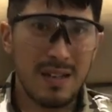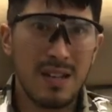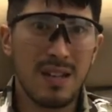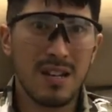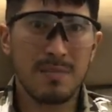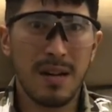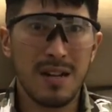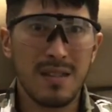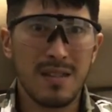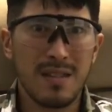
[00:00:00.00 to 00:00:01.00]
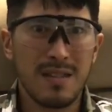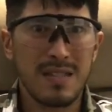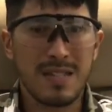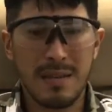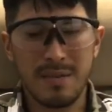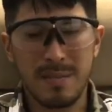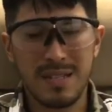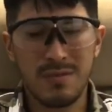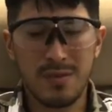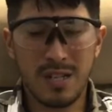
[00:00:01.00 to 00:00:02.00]
last part, save the best
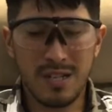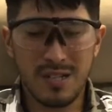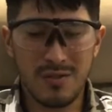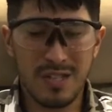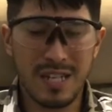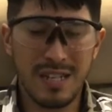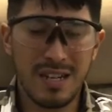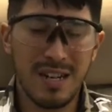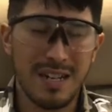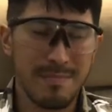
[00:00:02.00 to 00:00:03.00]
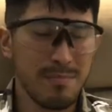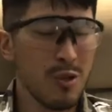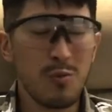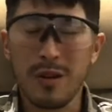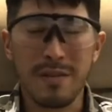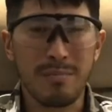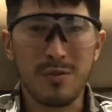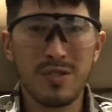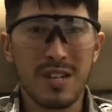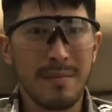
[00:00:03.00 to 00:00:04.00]
till last. You'll see that I'm not wearing
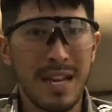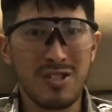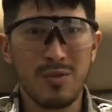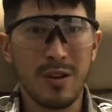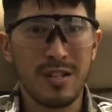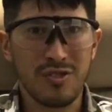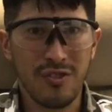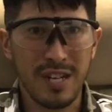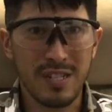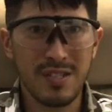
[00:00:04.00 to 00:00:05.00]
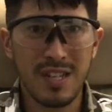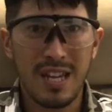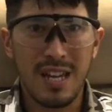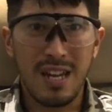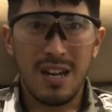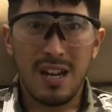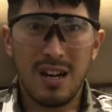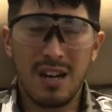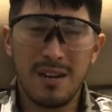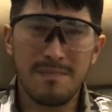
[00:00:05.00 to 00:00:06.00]
boots, I'm actually wearing trainers.
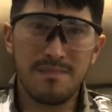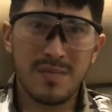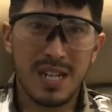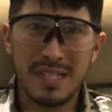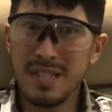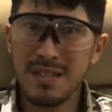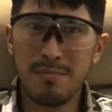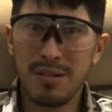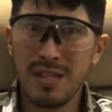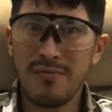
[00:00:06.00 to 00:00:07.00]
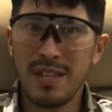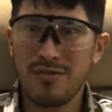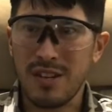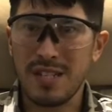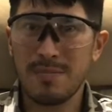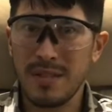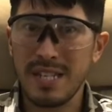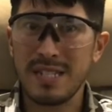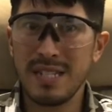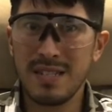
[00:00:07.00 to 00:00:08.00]
I didn't completely wreck the trainers, but they
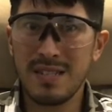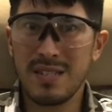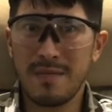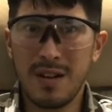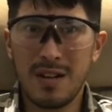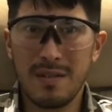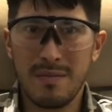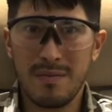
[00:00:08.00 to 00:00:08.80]
did survive